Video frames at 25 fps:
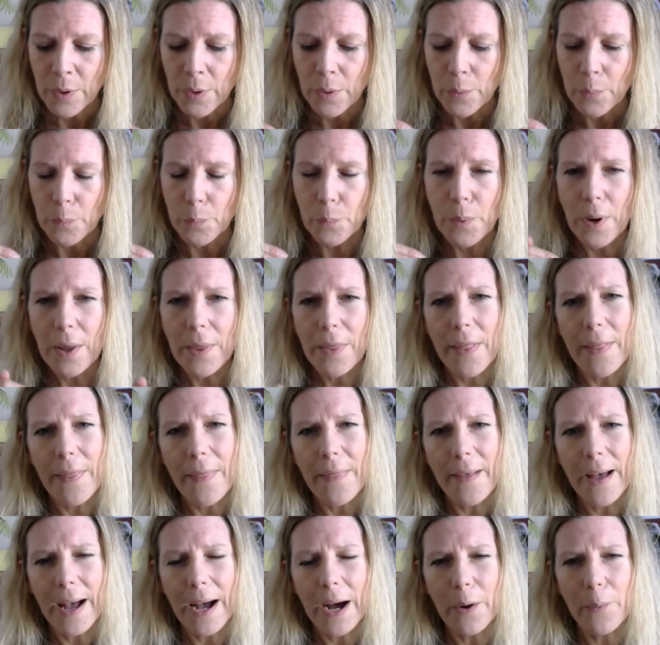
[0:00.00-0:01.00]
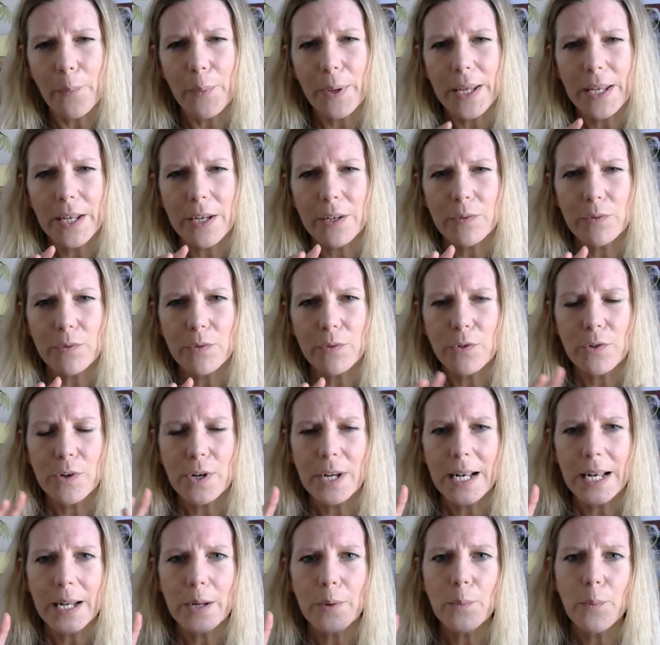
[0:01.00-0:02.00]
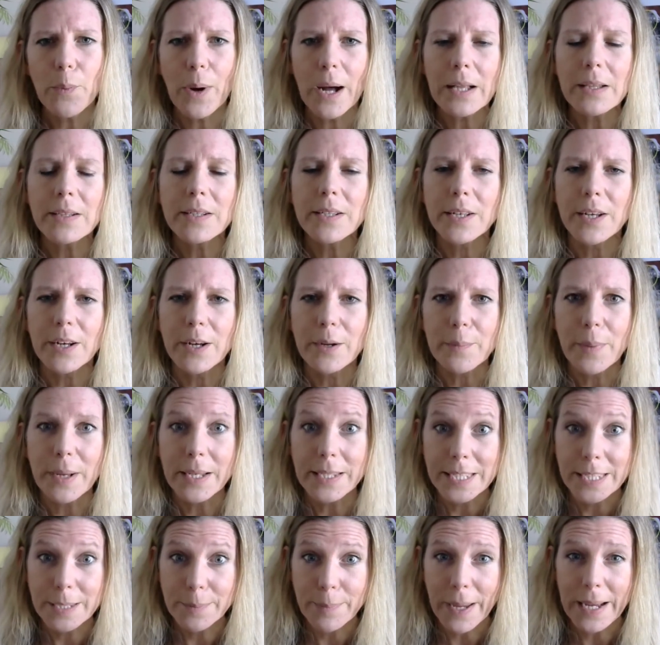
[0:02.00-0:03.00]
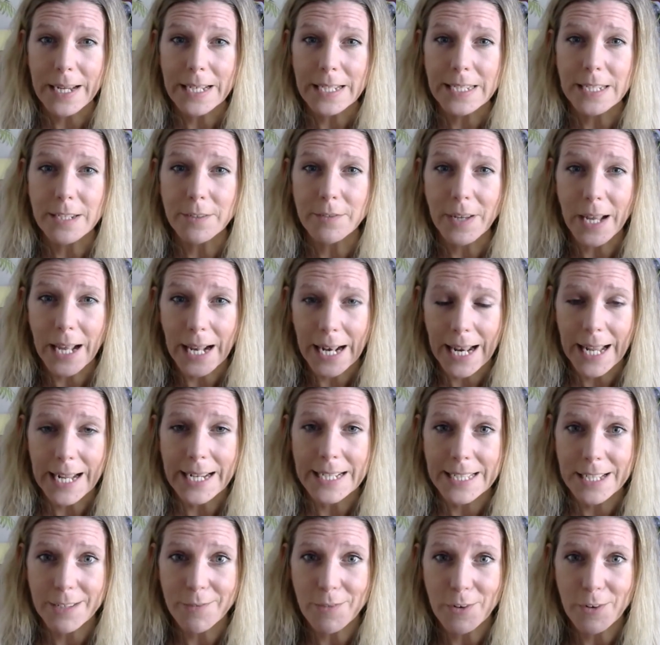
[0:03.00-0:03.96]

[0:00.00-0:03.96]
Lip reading: Within that, we can really welcome a space of collective